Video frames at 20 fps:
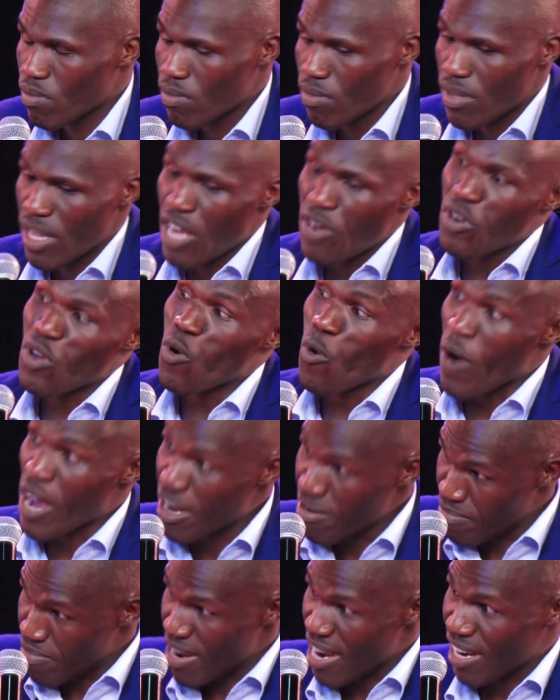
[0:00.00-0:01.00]
Then we
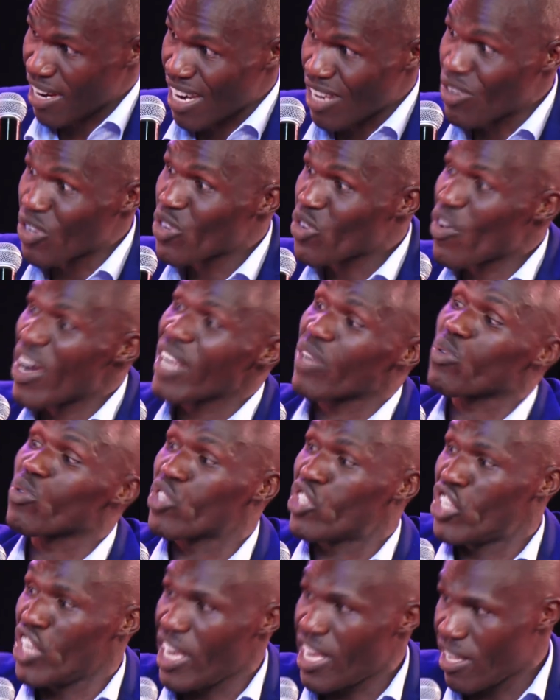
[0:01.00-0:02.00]
went back and we tried to
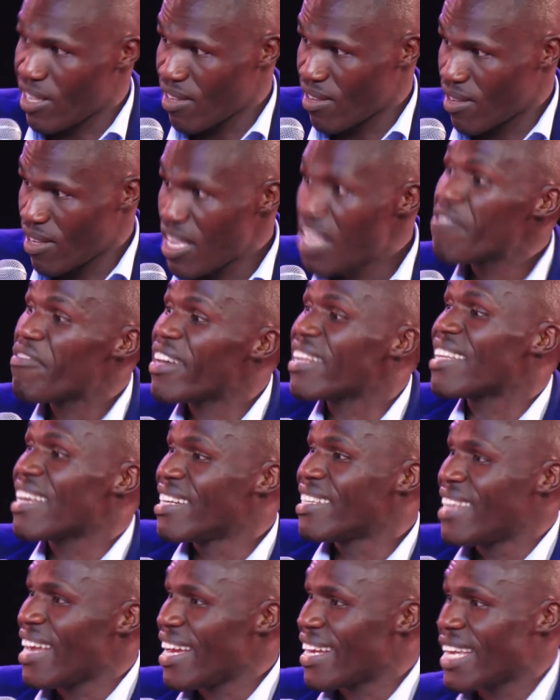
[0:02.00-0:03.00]
change. Even the
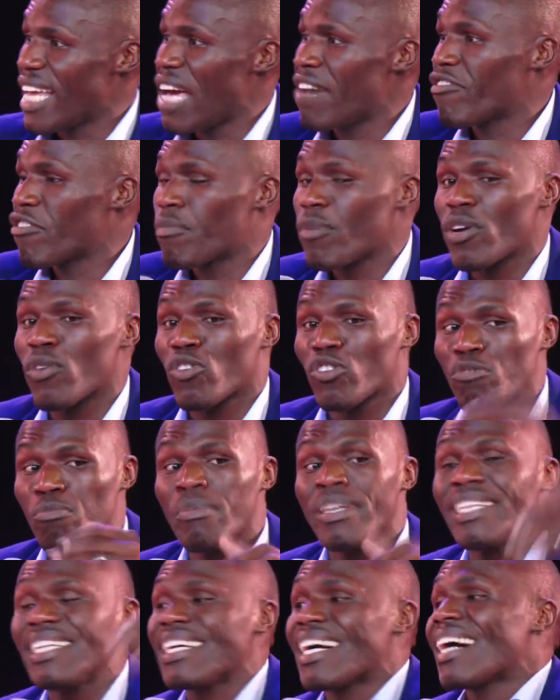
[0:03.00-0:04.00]
dead, everybody was
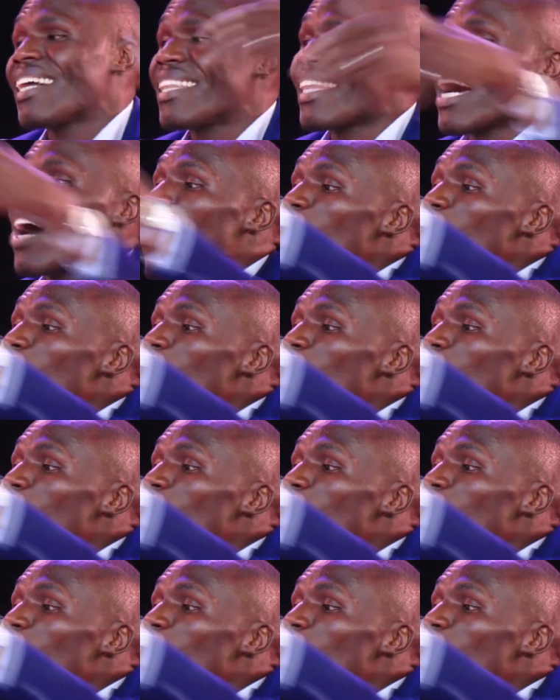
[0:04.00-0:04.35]
meeting at their